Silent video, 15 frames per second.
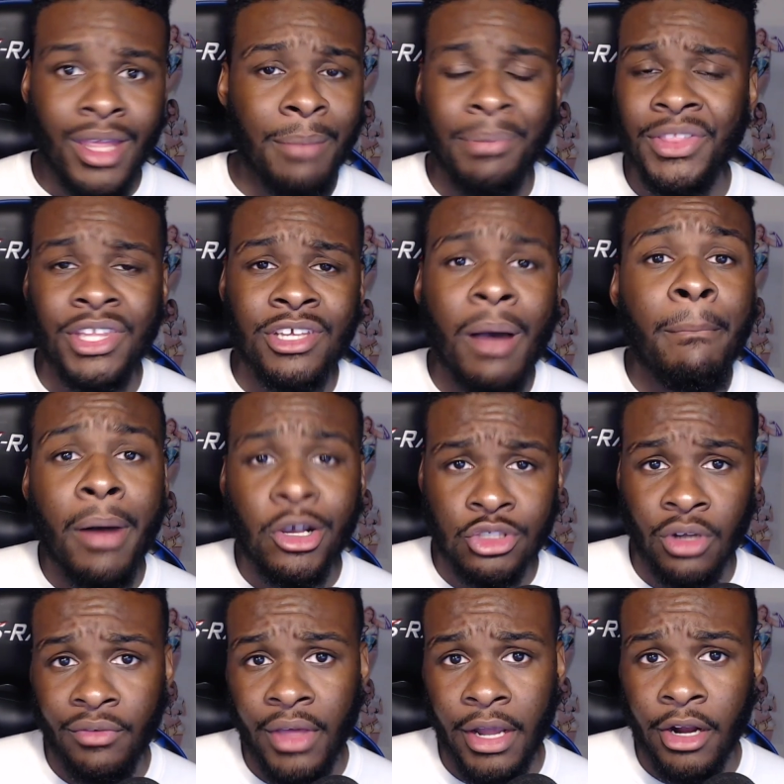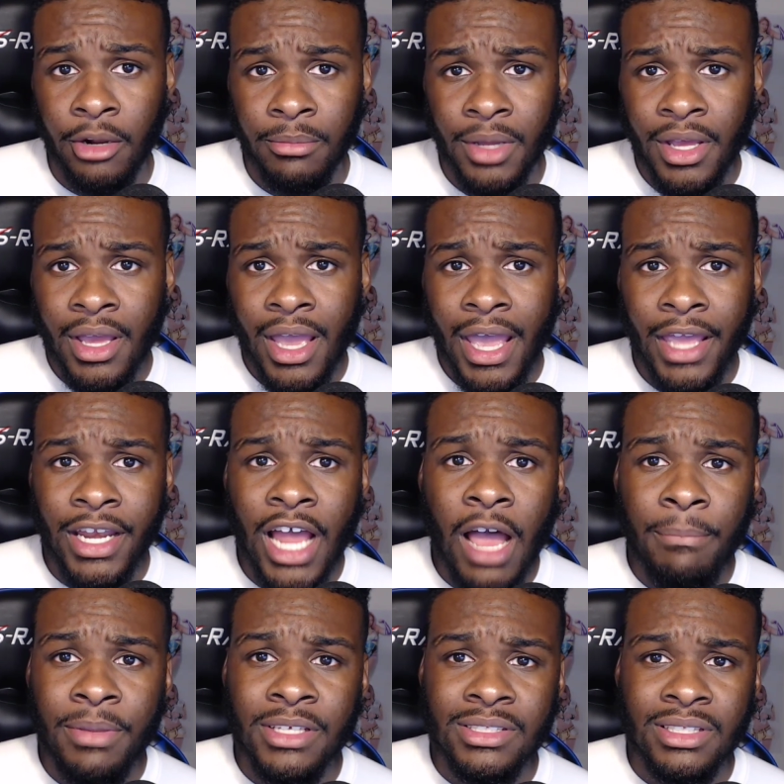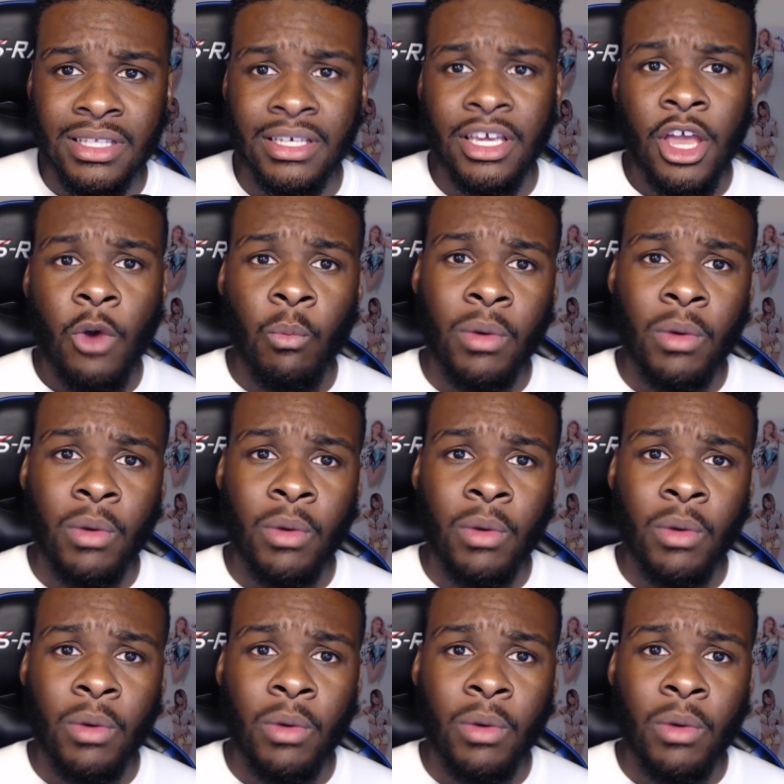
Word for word: but the Young Bucks are there. And obviously,